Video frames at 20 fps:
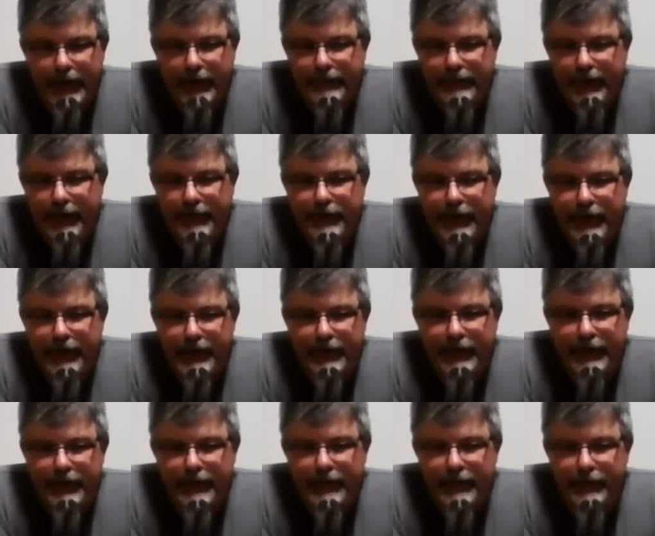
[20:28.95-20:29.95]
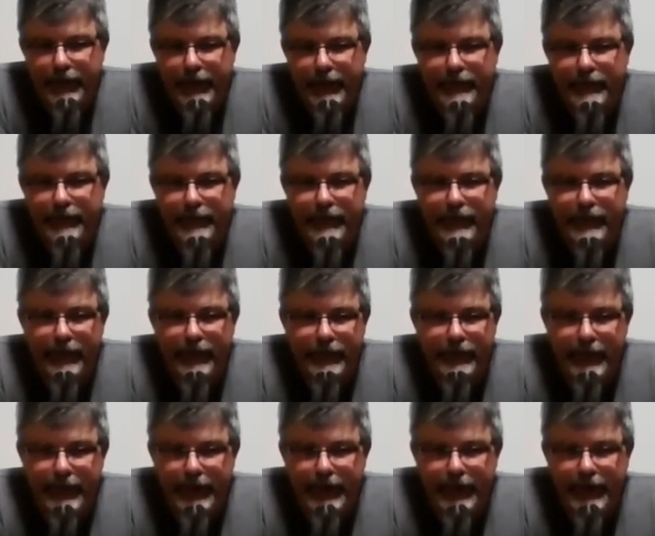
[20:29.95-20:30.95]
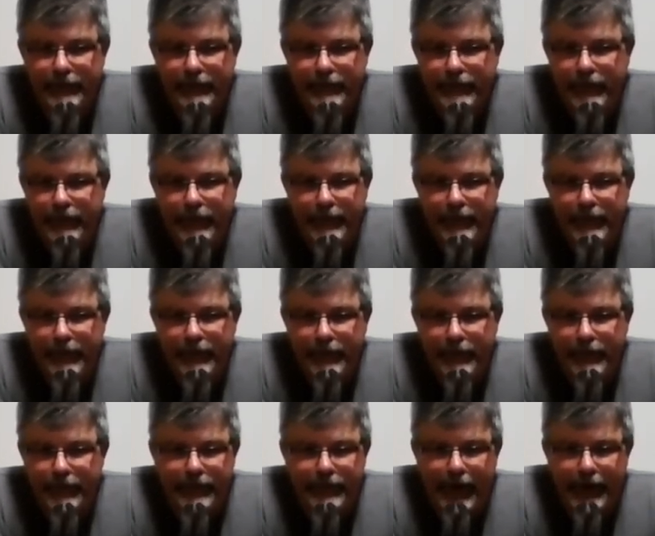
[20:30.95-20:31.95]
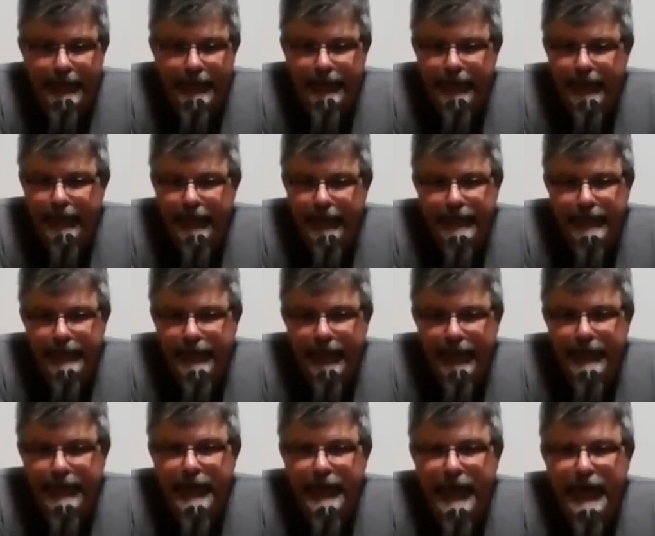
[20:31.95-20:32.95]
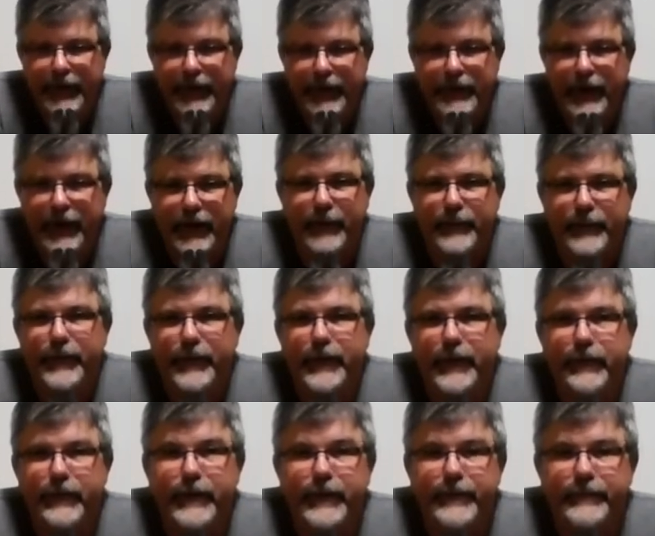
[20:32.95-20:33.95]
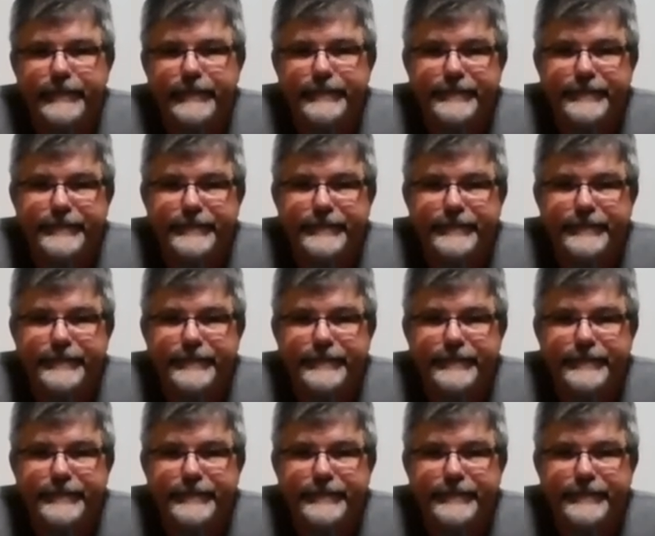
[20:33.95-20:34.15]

if I'm trying to bring some silvering in for, you know, or type for something like that, I'm going to do it.